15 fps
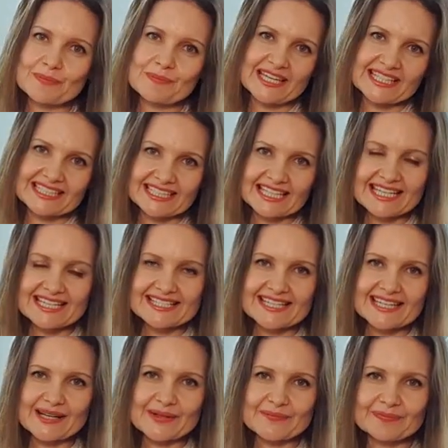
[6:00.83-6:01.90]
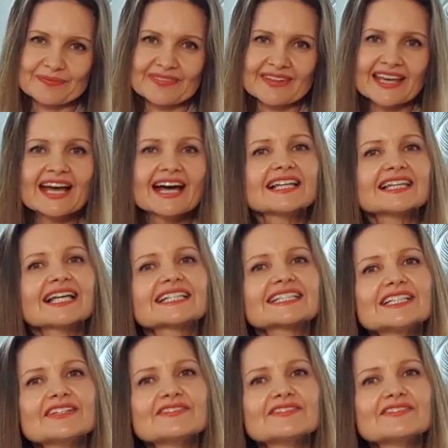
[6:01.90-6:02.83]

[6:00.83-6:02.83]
to make it easier, like